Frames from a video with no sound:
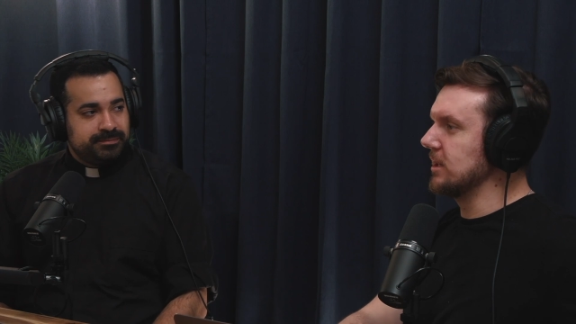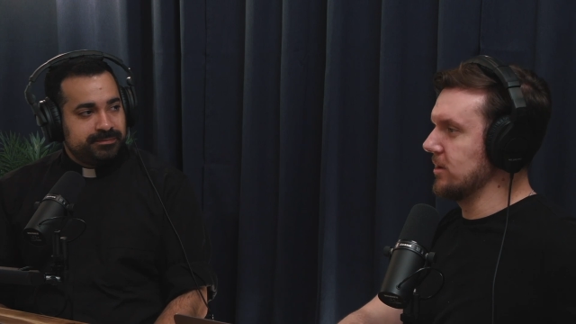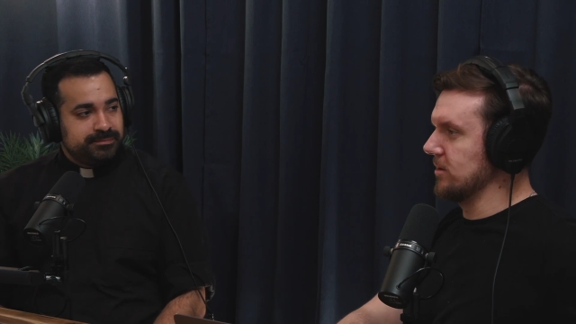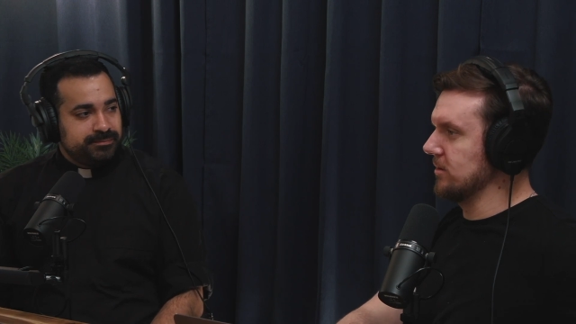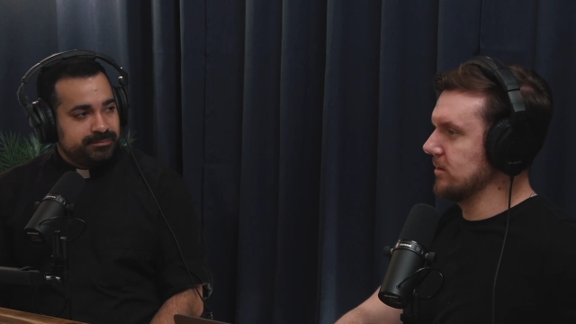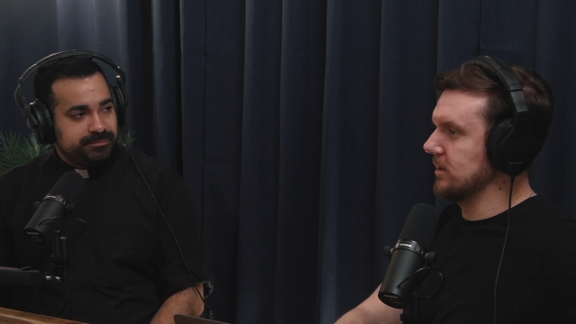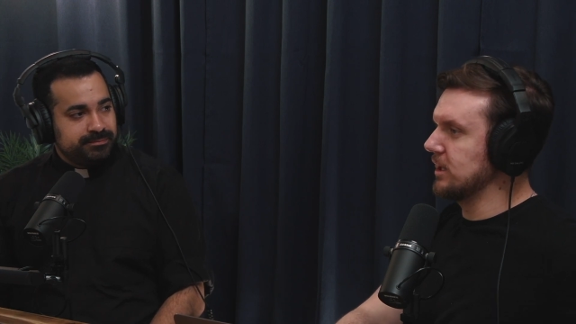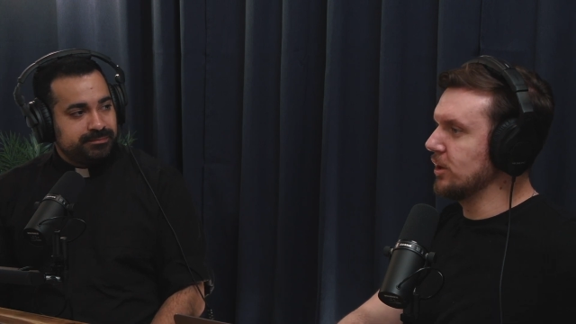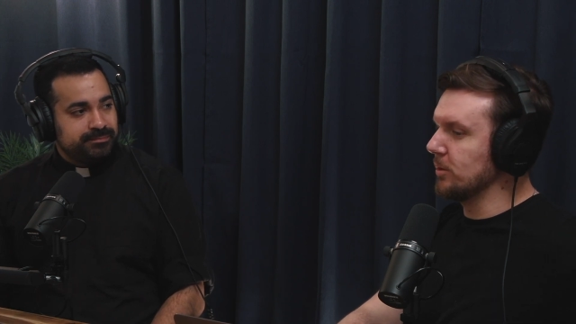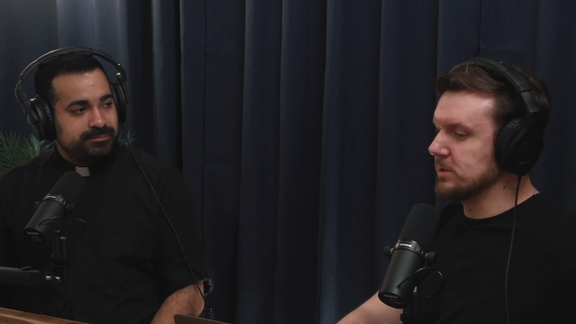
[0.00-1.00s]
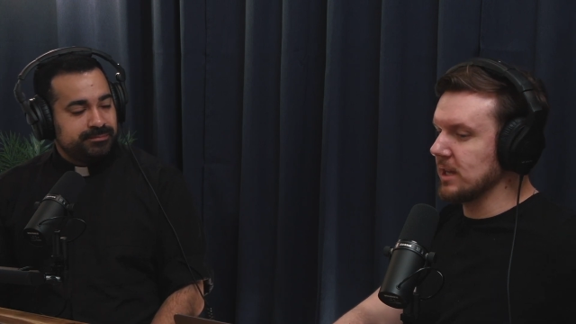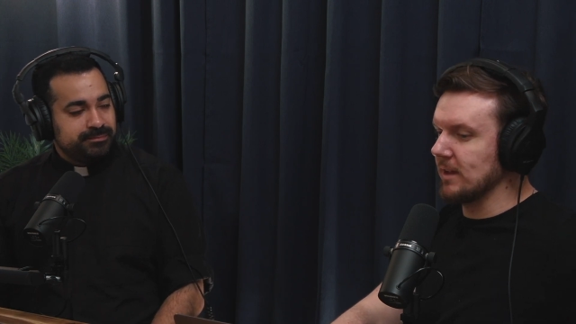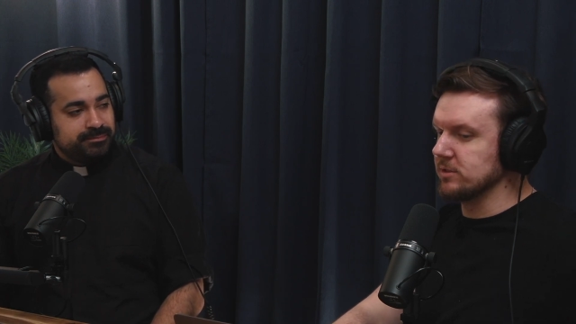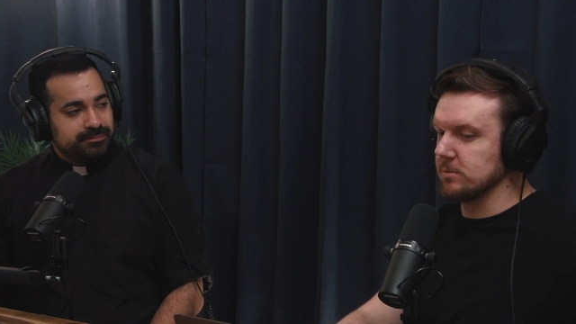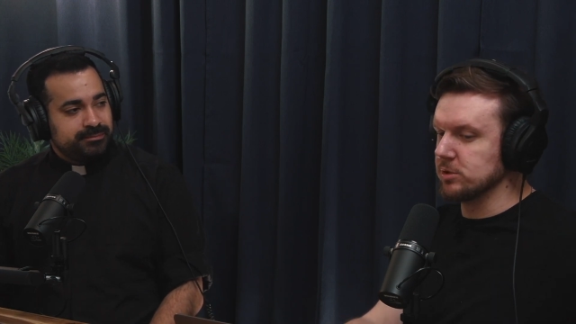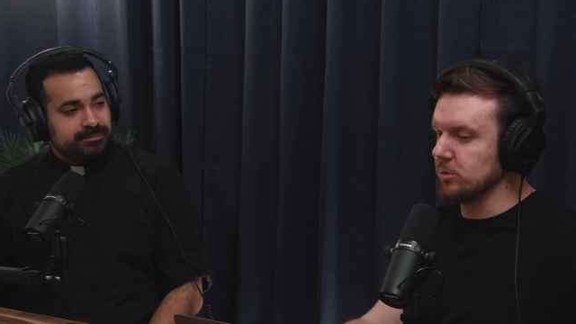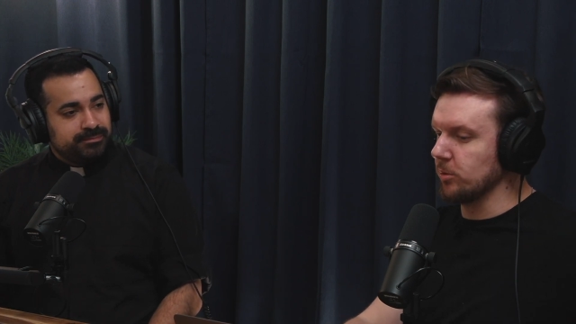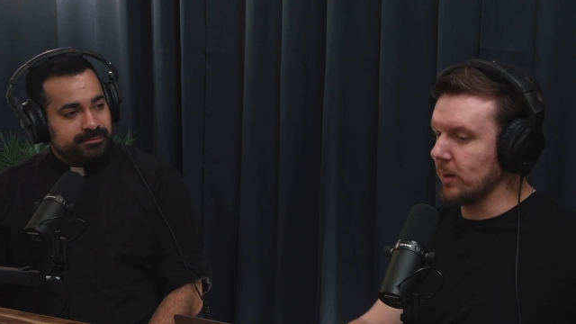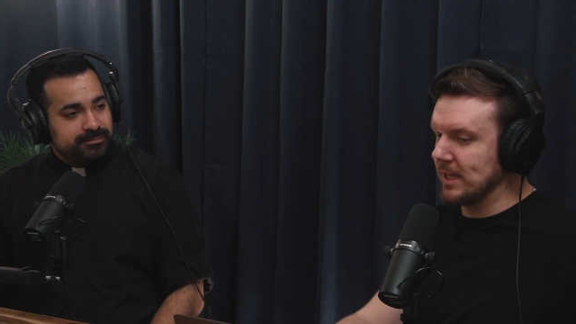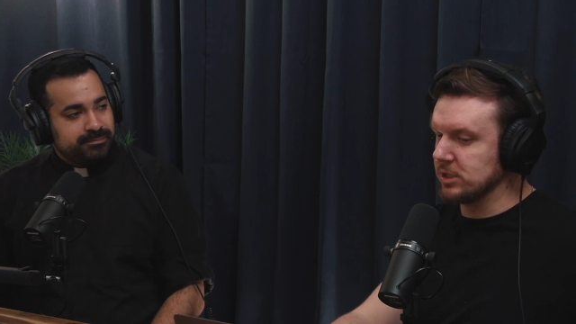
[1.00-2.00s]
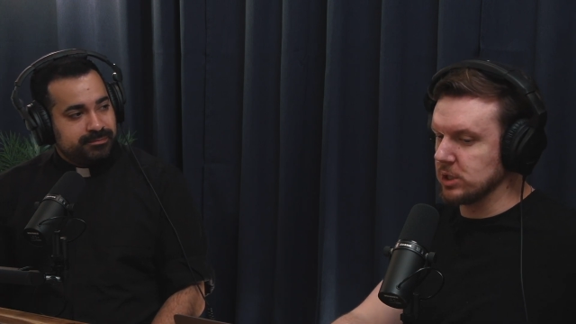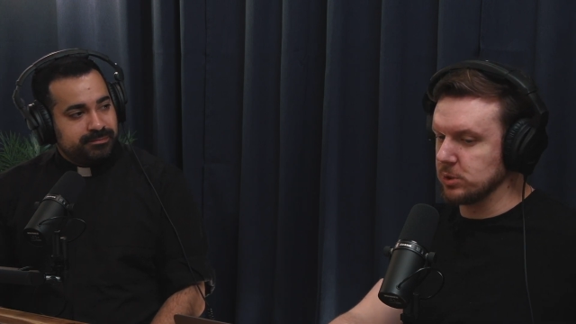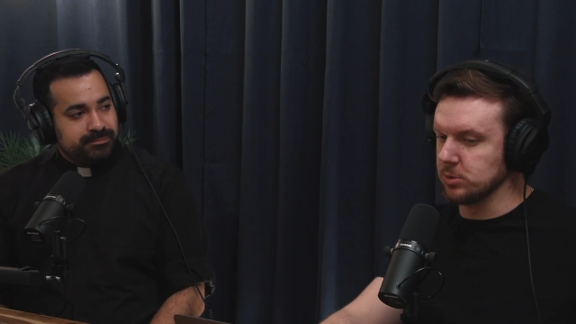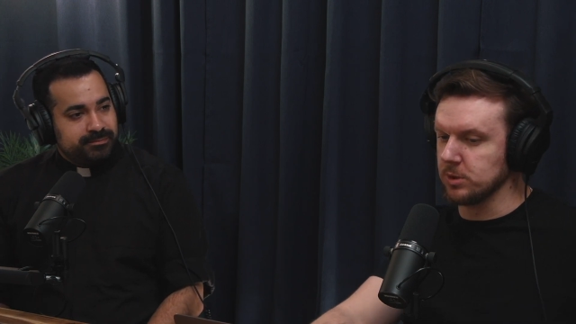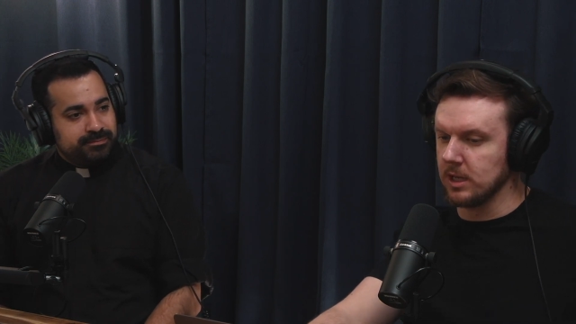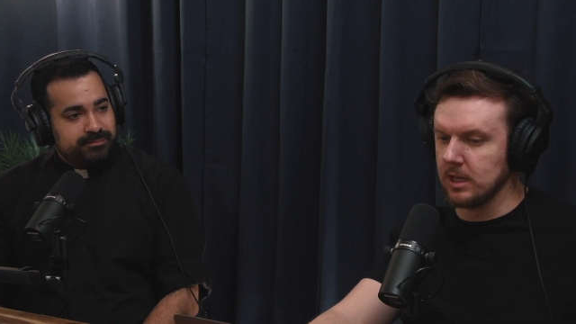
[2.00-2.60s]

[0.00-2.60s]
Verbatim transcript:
Speaker 1: year, he hopes to have some sort of way to